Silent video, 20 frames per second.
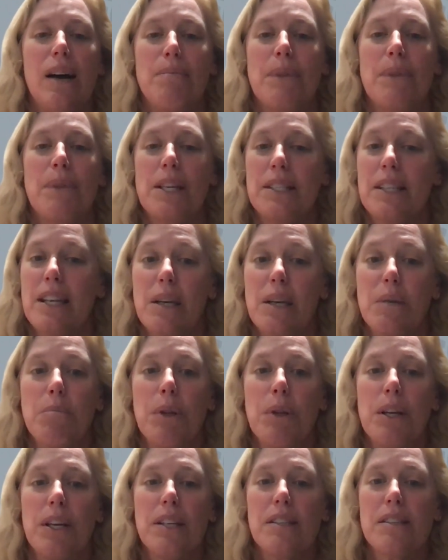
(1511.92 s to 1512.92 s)
They take
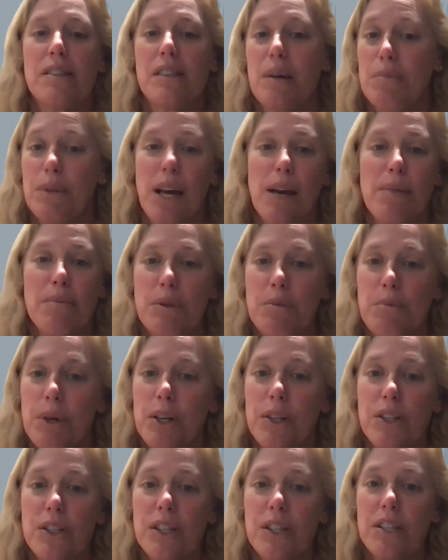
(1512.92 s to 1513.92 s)
place sometimes in
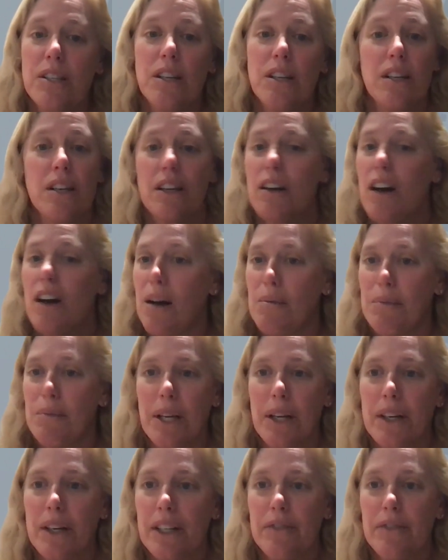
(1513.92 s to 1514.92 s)
person in a common
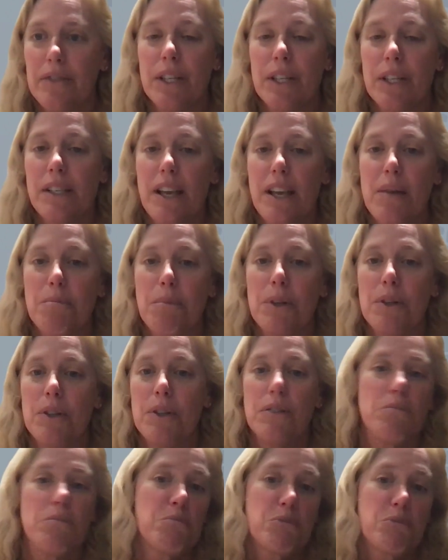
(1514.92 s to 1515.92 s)
area, for
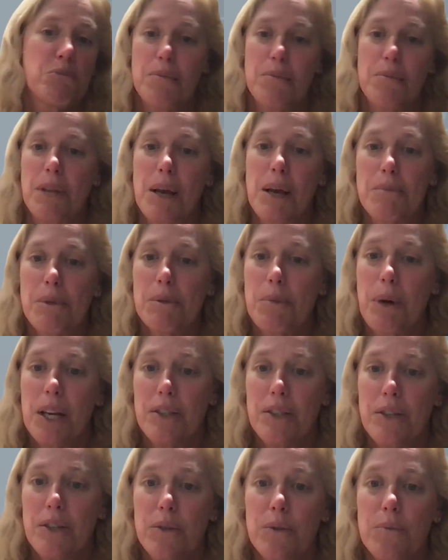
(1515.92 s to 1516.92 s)
example, sometimes by
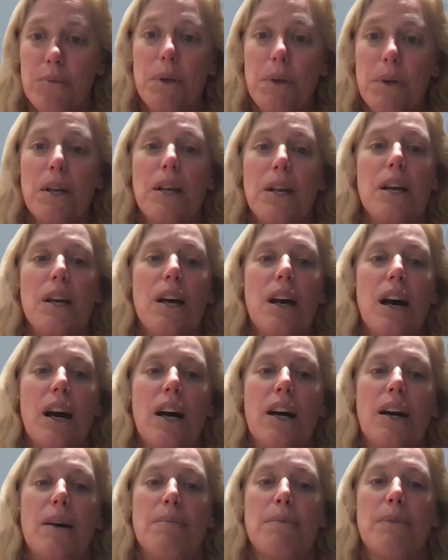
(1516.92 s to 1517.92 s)
Zoom.
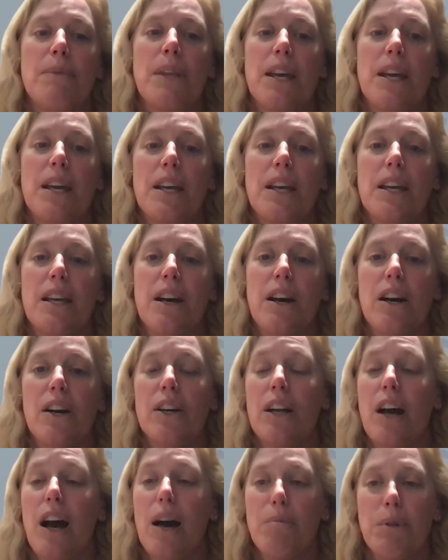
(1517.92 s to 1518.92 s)
They are
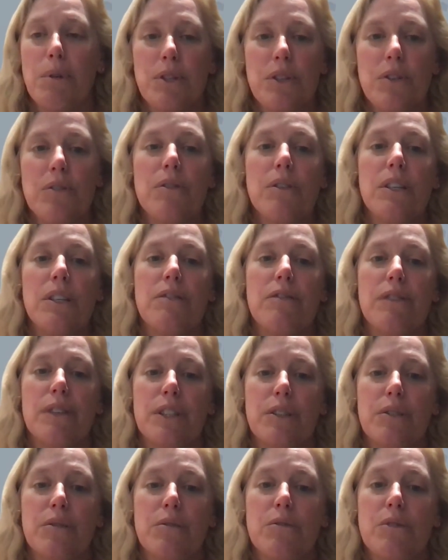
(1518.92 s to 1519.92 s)
an opportunity for
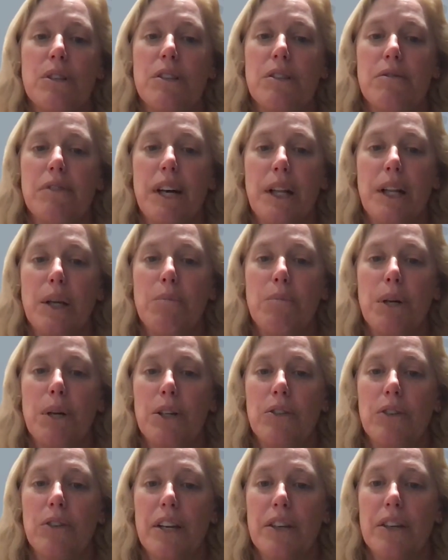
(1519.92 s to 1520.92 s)
you to develop a
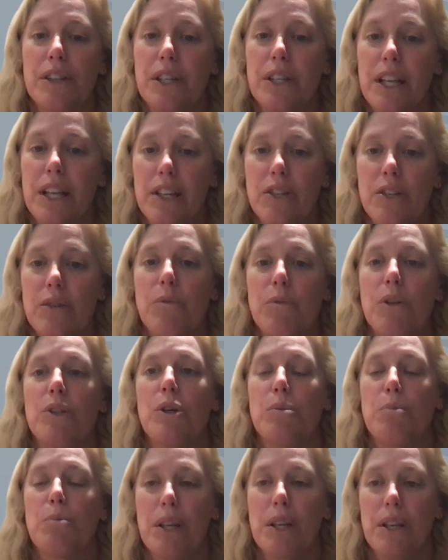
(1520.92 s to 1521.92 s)
greater connection with
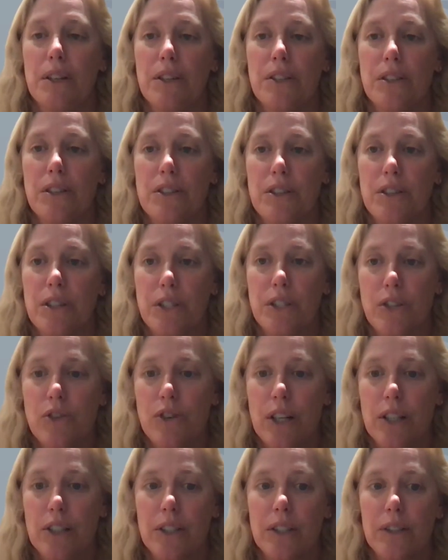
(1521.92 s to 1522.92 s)
your peers and your
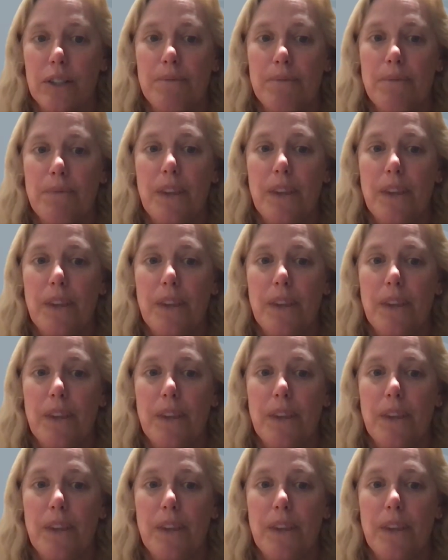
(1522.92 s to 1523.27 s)
instructor.